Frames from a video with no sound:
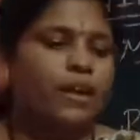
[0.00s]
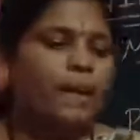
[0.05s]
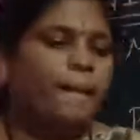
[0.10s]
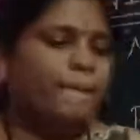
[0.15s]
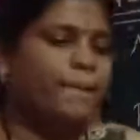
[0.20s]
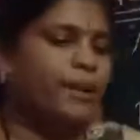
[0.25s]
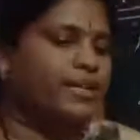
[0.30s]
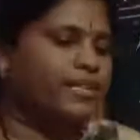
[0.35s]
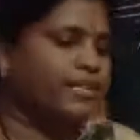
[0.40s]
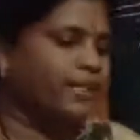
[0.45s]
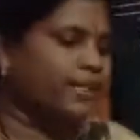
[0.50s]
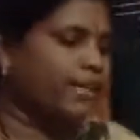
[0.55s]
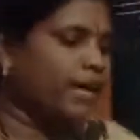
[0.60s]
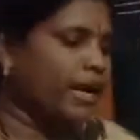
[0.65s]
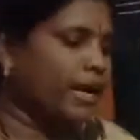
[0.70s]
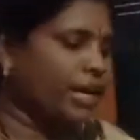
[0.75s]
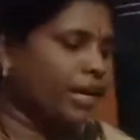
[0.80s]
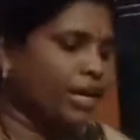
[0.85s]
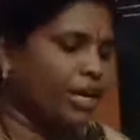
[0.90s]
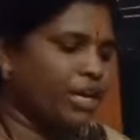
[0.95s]
Present
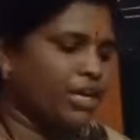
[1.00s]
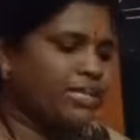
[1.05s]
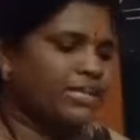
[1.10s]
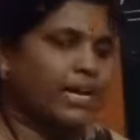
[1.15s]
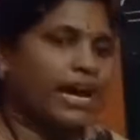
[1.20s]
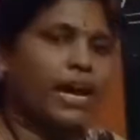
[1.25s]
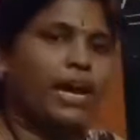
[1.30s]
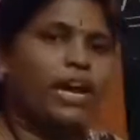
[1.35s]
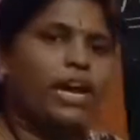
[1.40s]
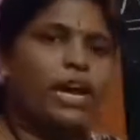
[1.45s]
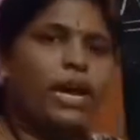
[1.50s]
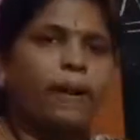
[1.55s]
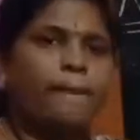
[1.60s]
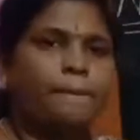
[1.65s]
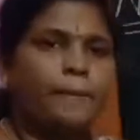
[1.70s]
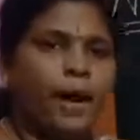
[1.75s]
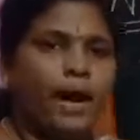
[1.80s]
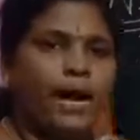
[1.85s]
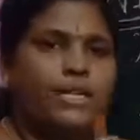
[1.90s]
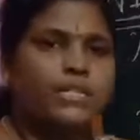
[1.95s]
continuous and
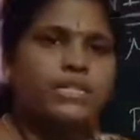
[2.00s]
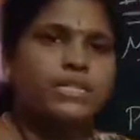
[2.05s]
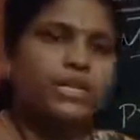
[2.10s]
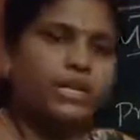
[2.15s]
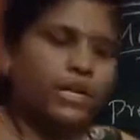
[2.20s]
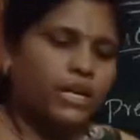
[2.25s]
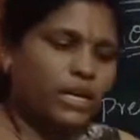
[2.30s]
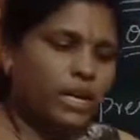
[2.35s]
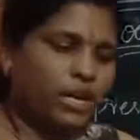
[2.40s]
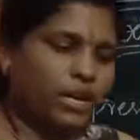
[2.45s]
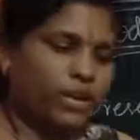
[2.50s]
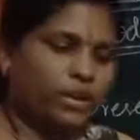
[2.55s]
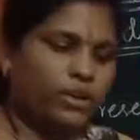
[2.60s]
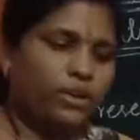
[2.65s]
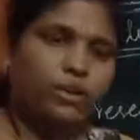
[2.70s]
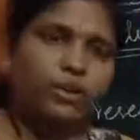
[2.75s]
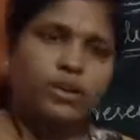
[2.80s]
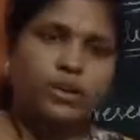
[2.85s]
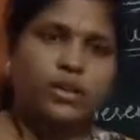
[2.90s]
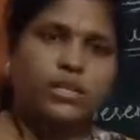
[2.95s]
past
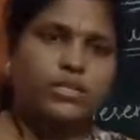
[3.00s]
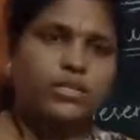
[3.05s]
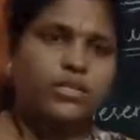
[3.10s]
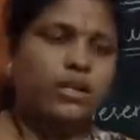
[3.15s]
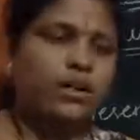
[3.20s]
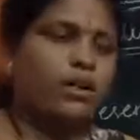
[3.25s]
continuous.